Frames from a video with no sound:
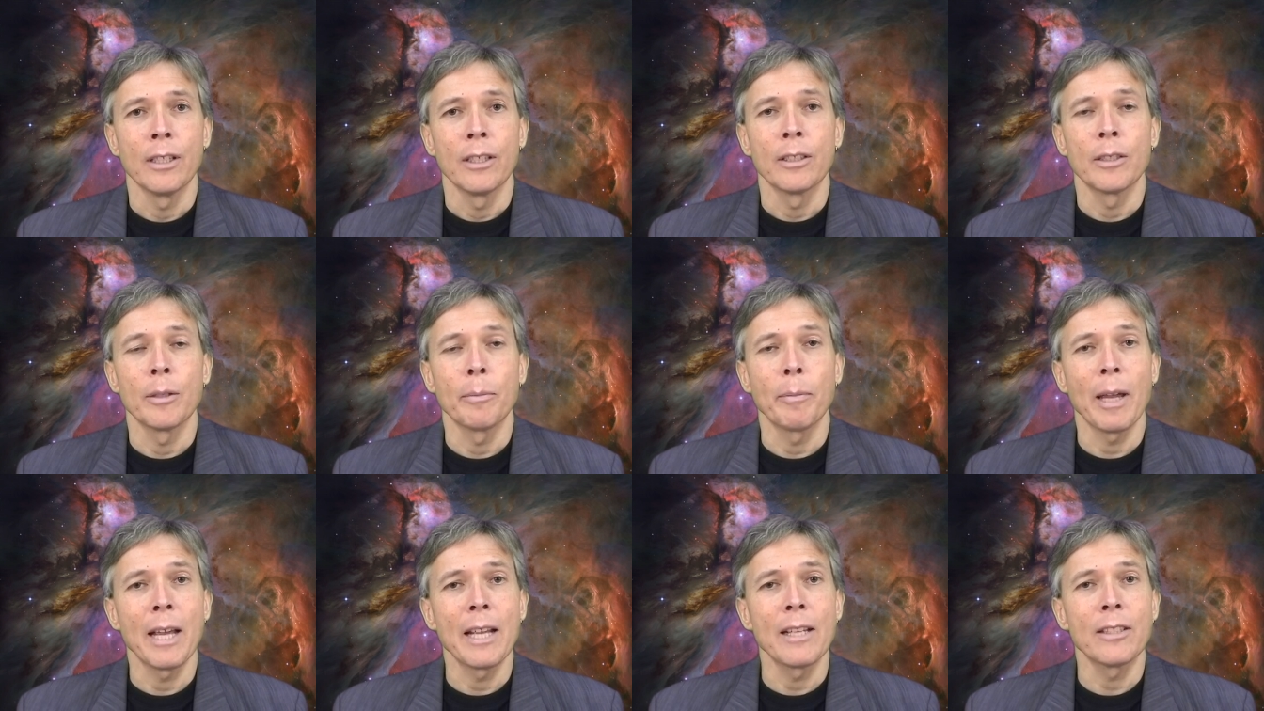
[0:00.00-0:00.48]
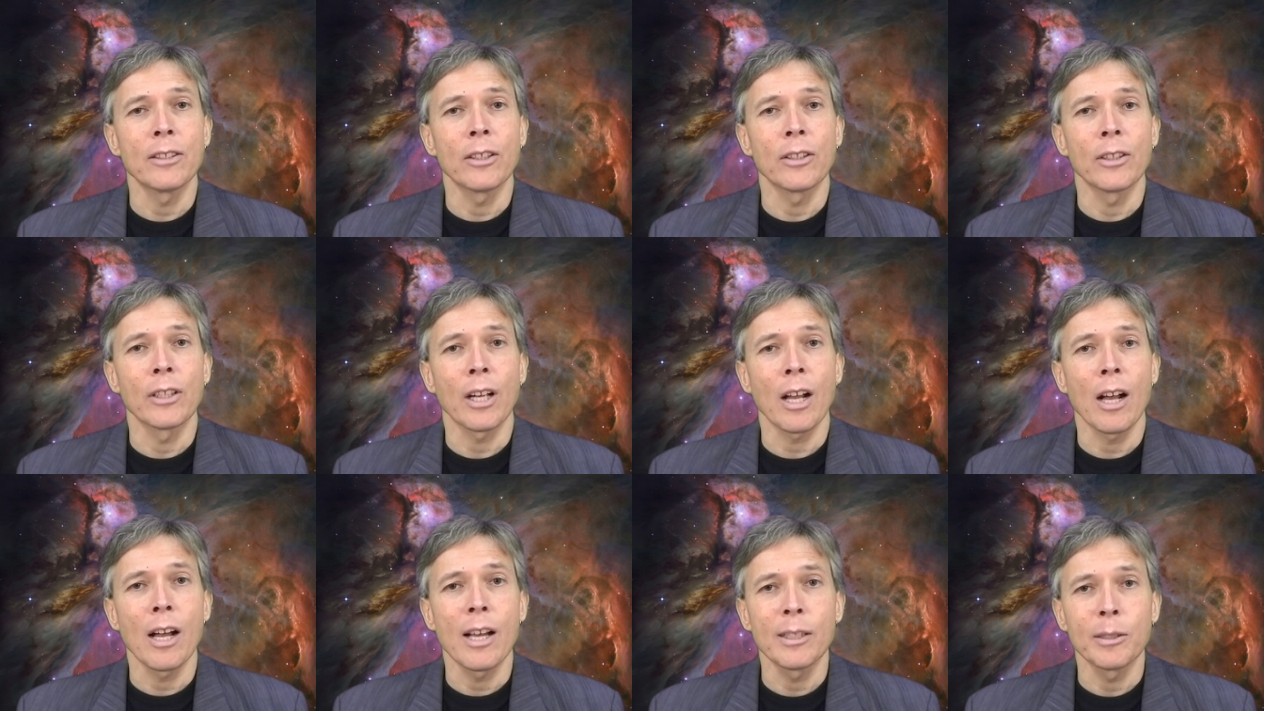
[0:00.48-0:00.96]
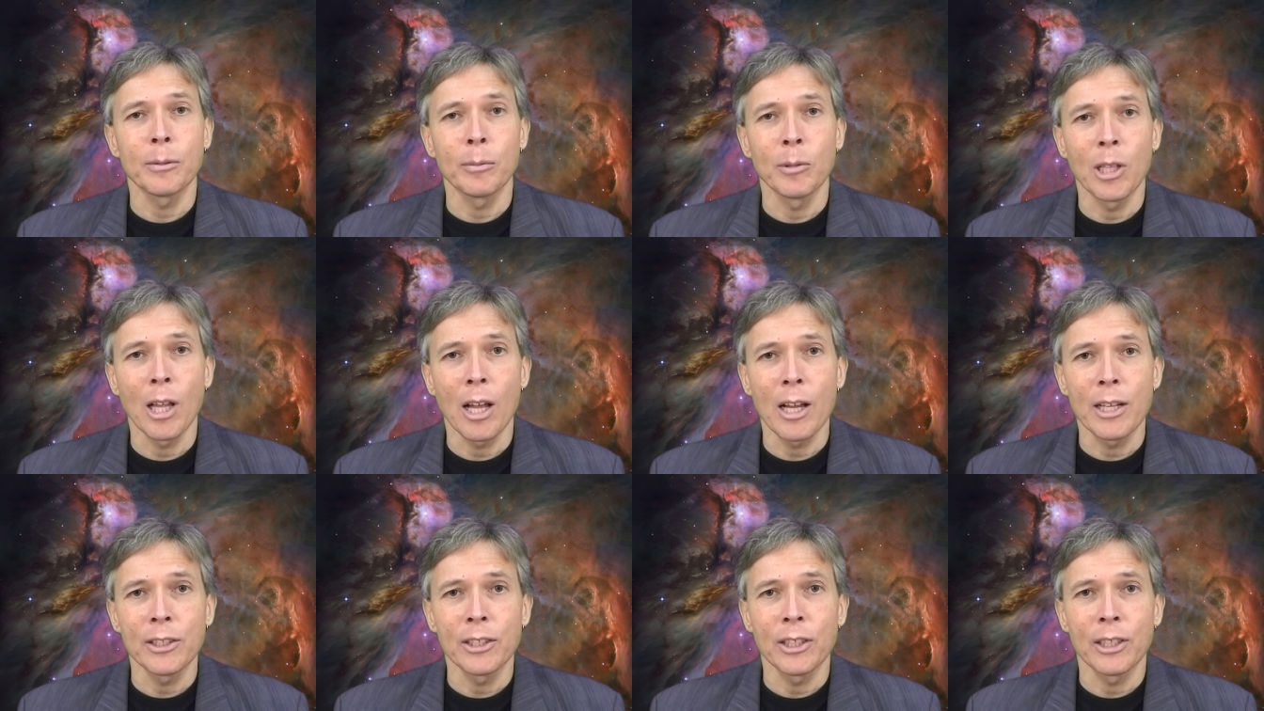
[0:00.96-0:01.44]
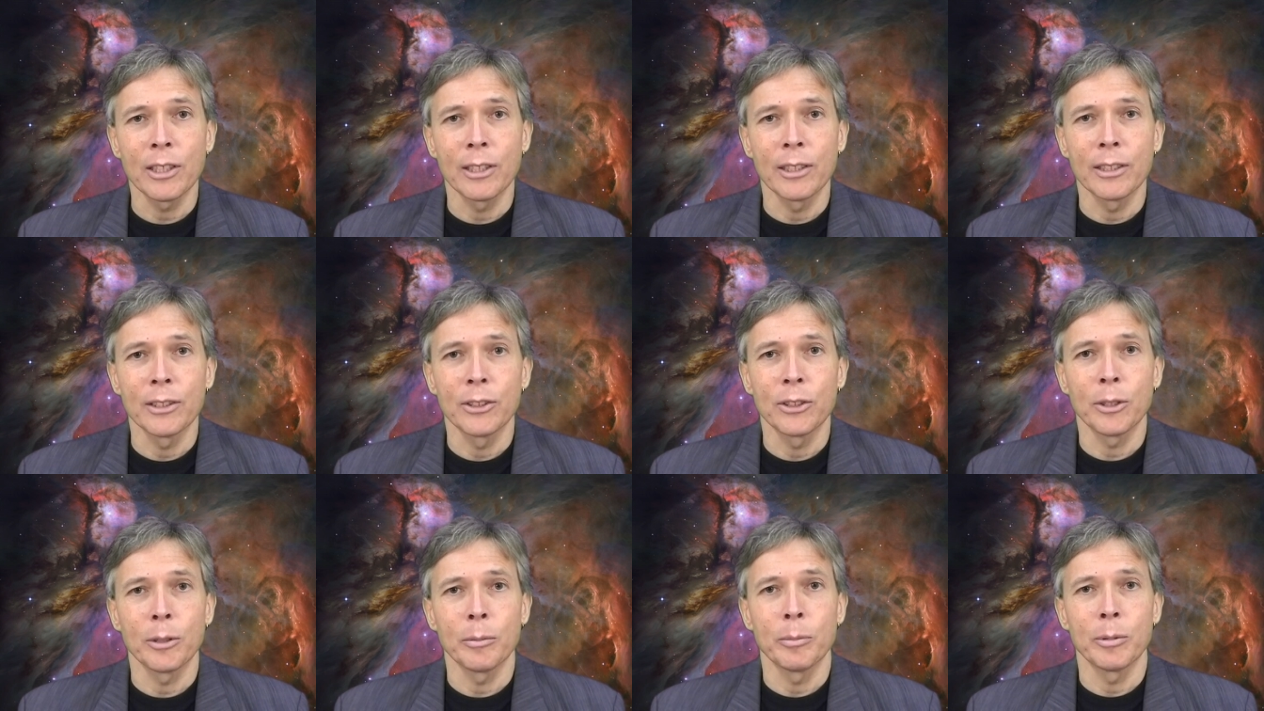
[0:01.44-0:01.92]
depends on the cosmological
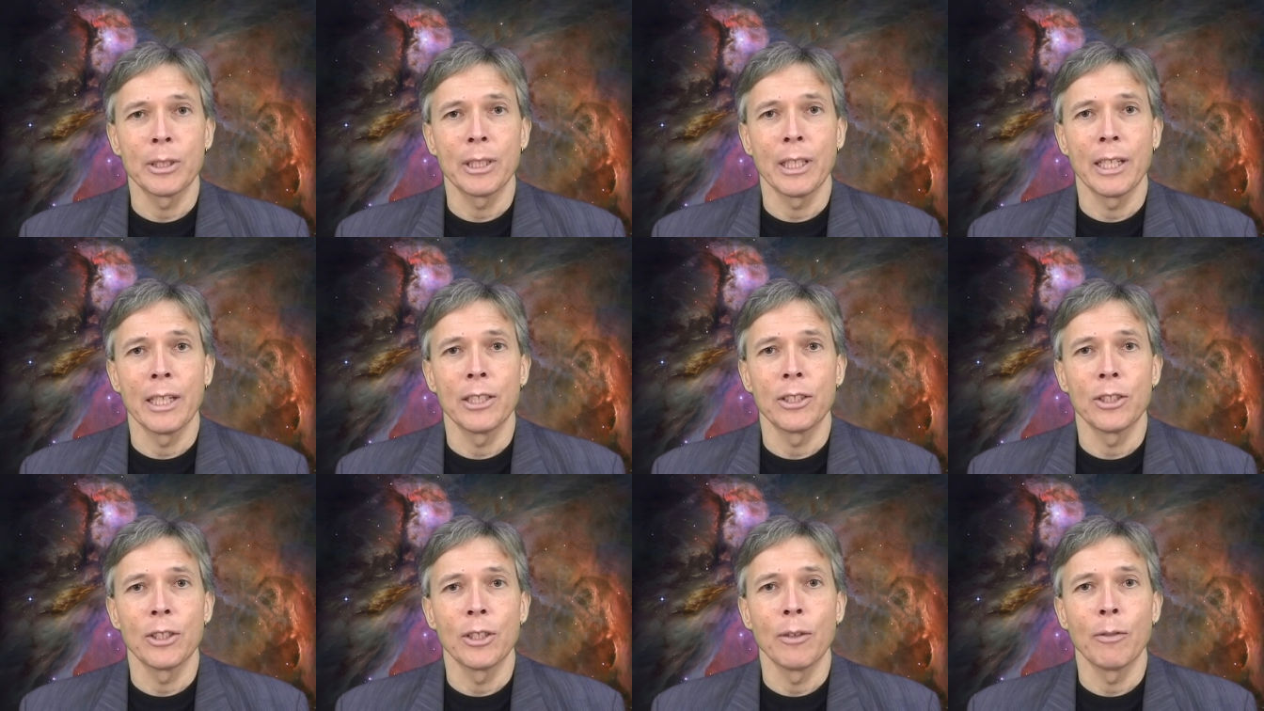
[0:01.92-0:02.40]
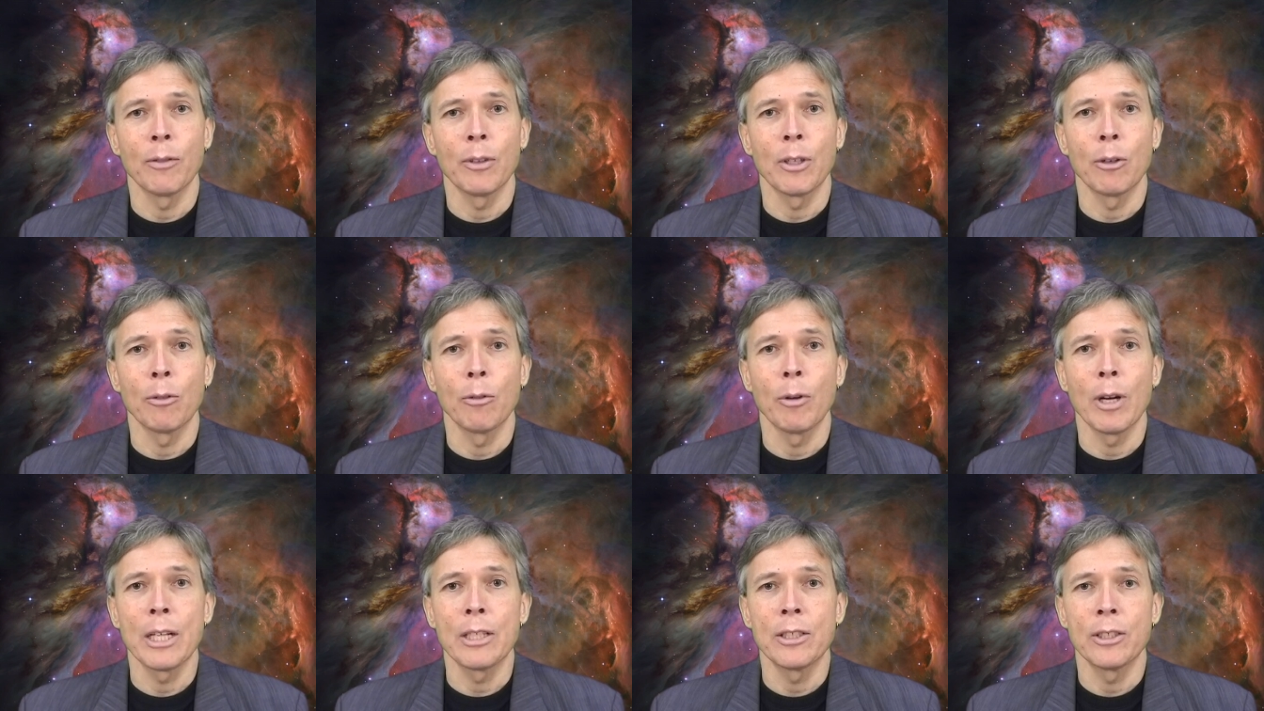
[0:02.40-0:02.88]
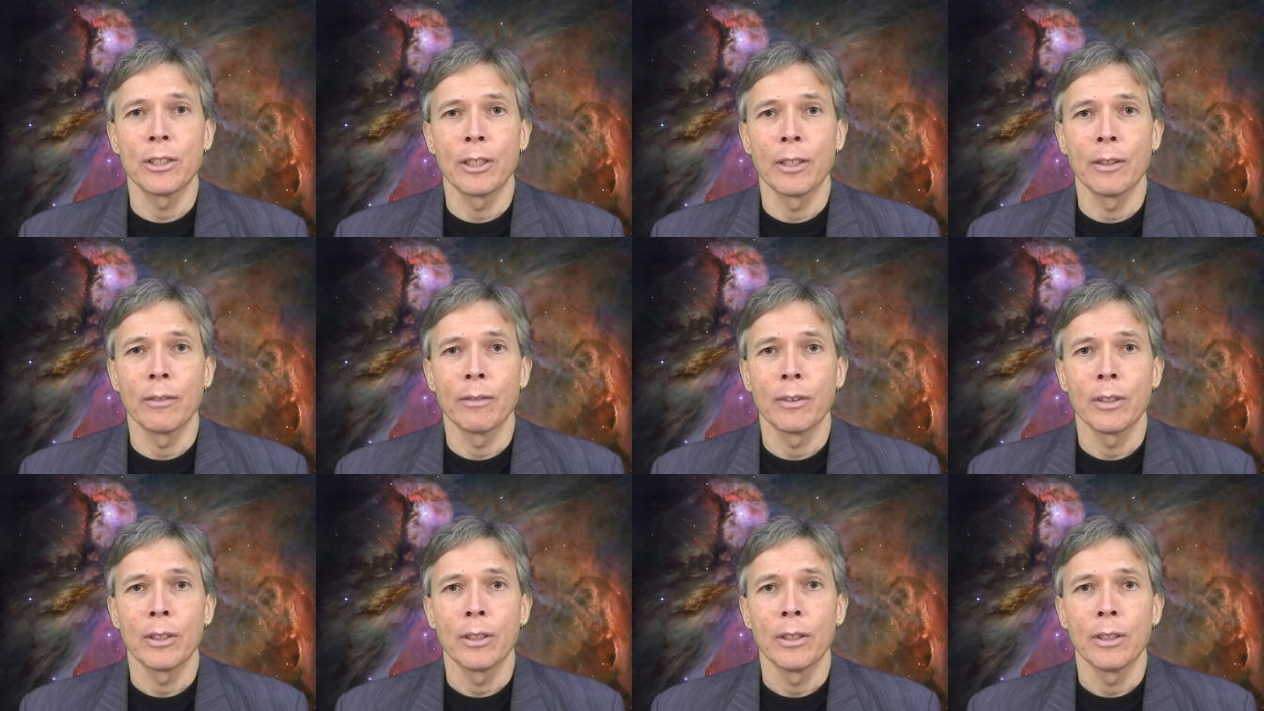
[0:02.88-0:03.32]
interpretation of their redshift.